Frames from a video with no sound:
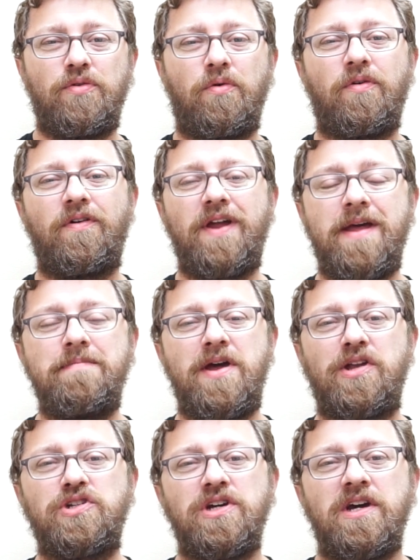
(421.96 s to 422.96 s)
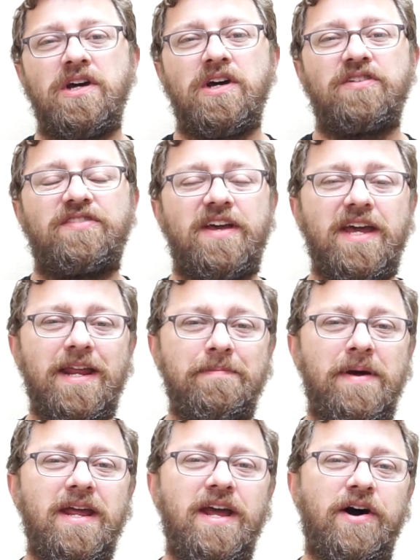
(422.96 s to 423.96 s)
your image to
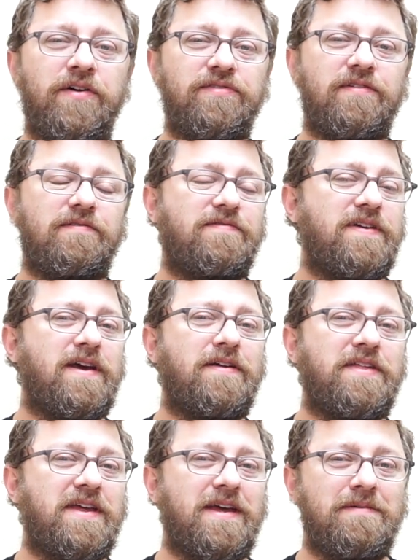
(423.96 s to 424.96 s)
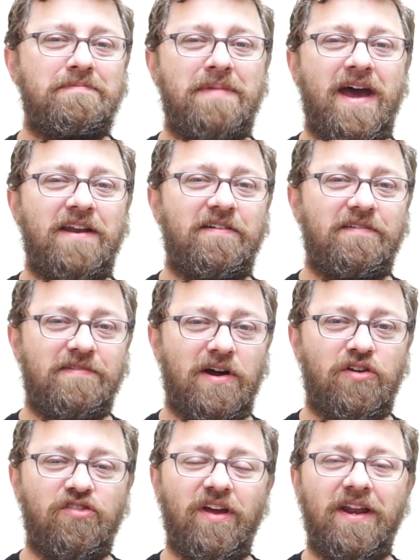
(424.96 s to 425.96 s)
anybody else via the embed
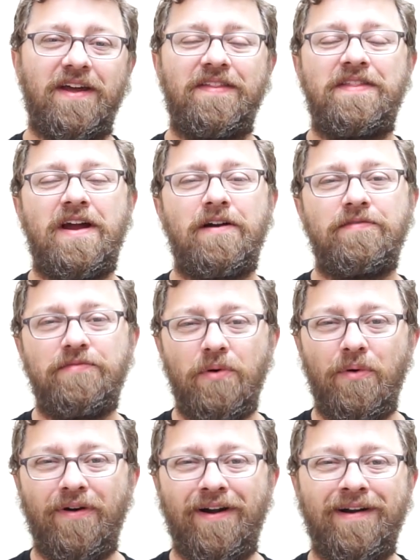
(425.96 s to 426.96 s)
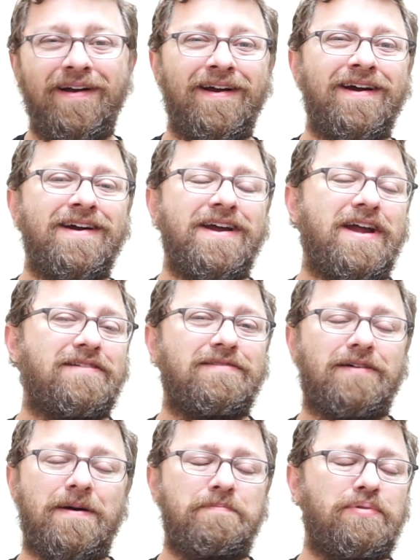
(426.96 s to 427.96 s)
function. And therefore, it's
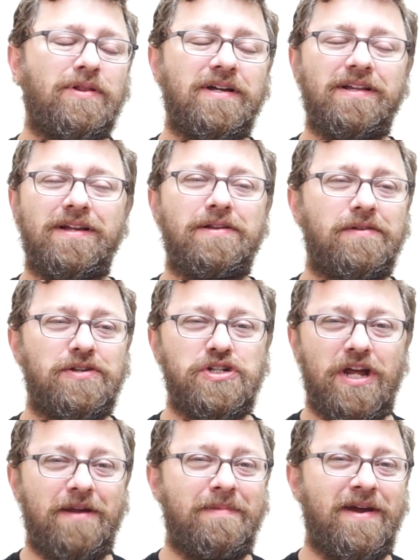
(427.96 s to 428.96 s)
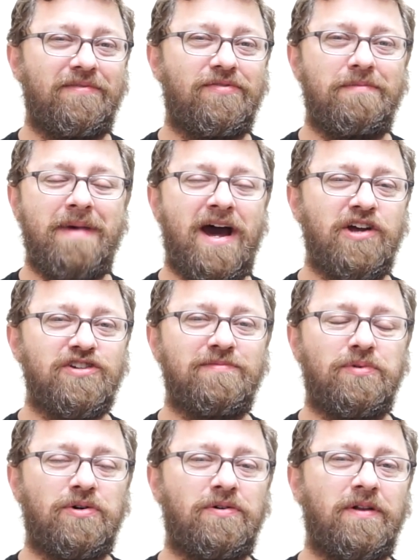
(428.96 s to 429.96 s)
completely legitimate for
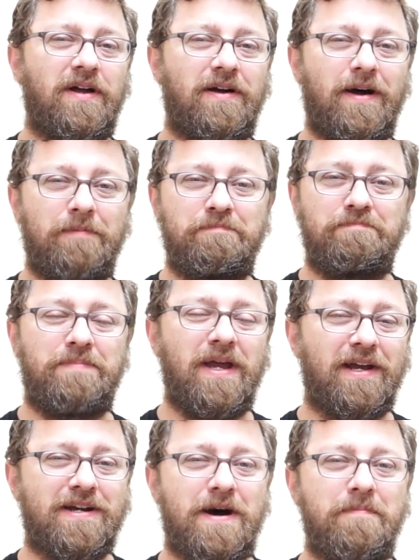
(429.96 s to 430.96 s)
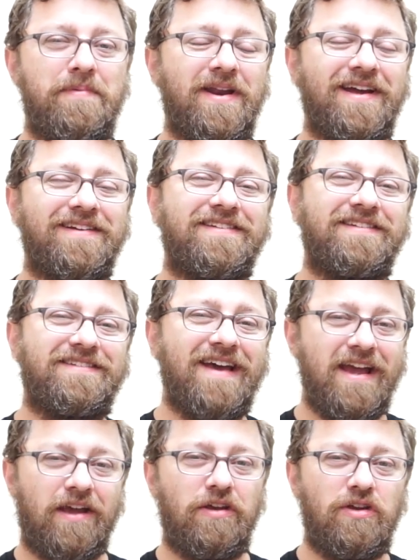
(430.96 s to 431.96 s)
Mashable, a big company, to
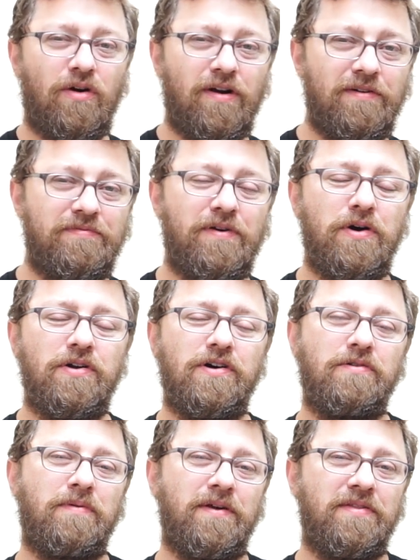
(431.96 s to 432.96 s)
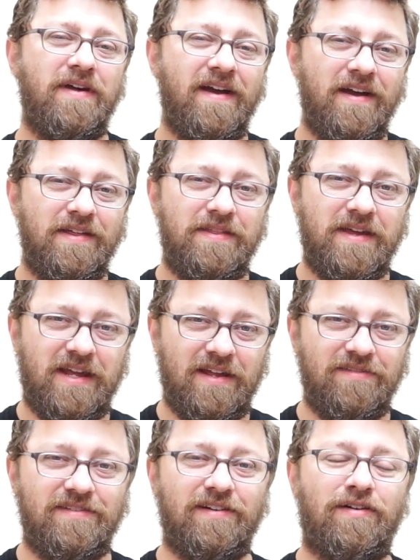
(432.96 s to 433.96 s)
take your photo with the
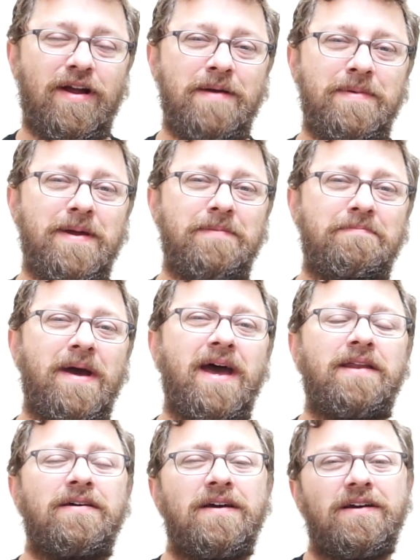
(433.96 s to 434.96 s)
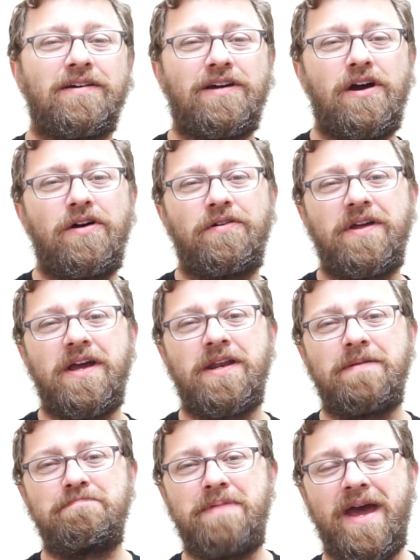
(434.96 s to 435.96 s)
Instagram embed code and
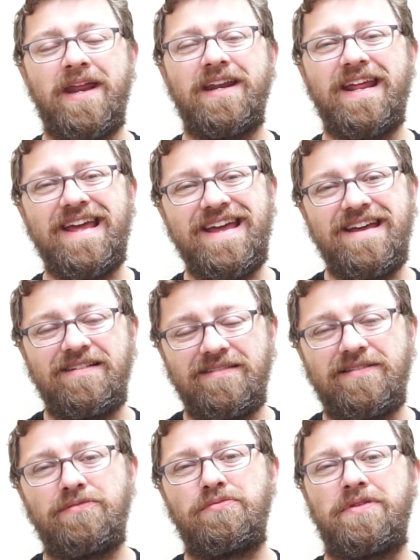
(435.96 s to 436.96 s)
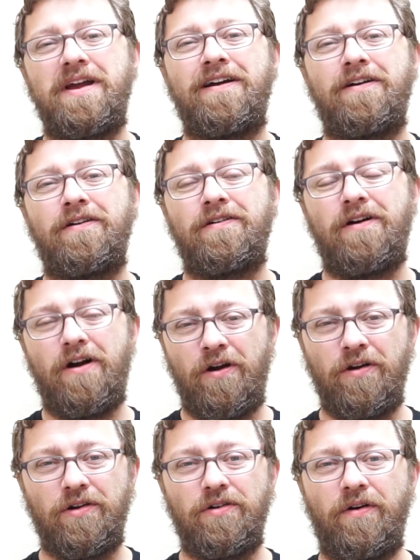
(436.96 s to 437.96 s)
embed it into their
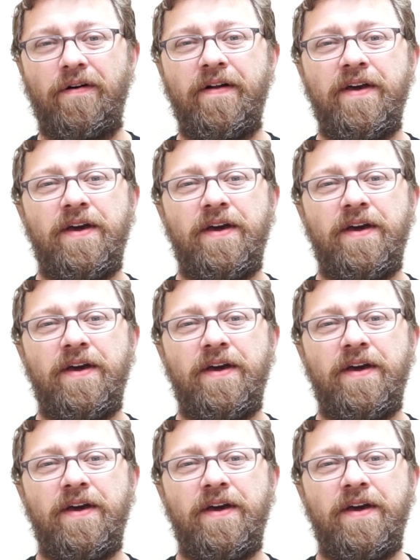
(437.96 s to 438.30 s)
article.